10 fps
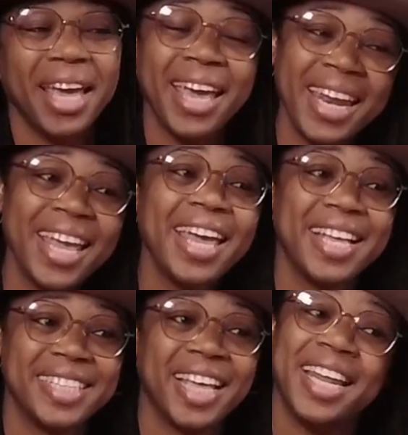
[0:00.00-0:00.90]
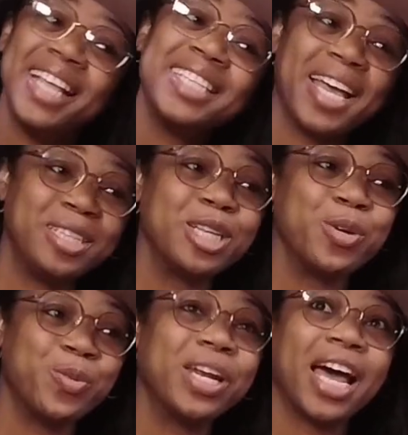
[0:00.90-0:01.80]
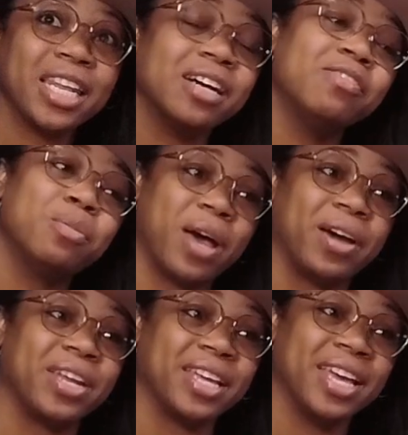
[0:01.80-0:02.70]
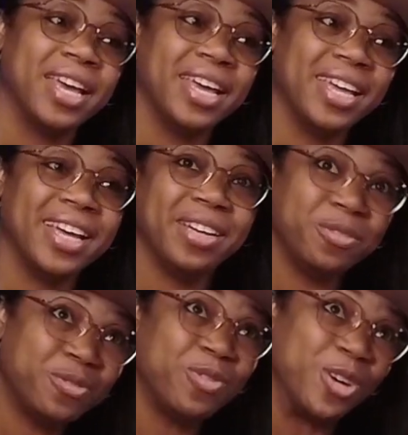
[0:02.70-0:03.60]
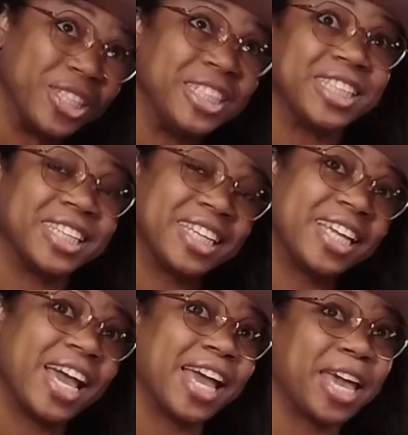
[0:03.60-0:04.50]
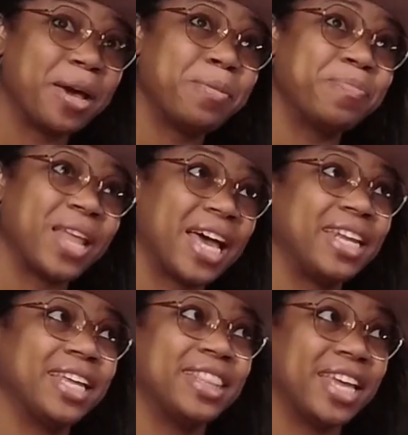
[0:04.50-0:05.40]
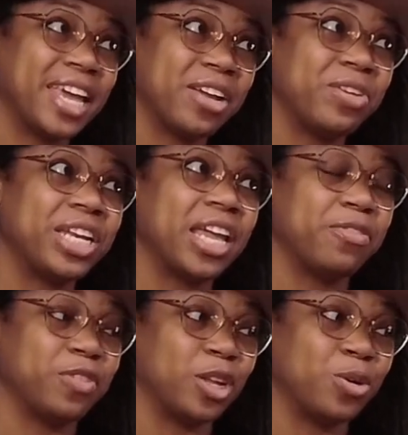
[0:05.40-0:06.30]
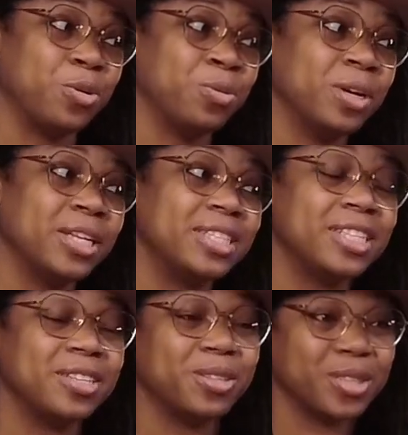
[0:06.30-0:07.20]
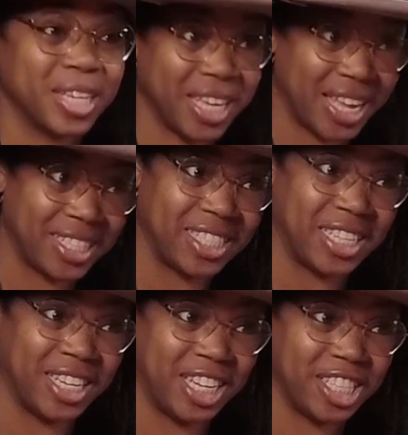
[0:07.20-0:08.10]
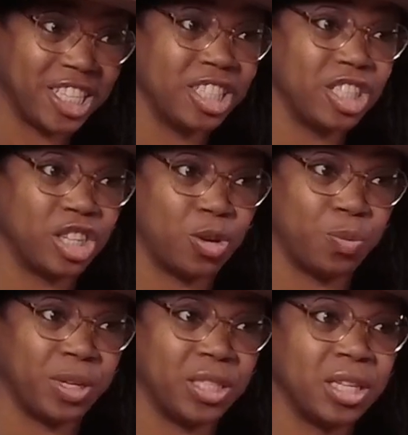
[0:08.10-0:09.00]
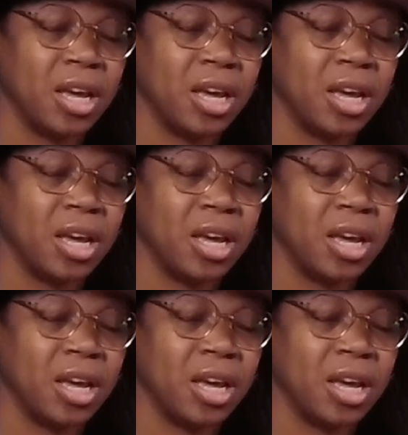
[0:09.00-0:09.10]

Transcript: It is. And that's actually what I love about it. Unfortunately, I am not in the everyday flow until the Kansas Lane extension opens.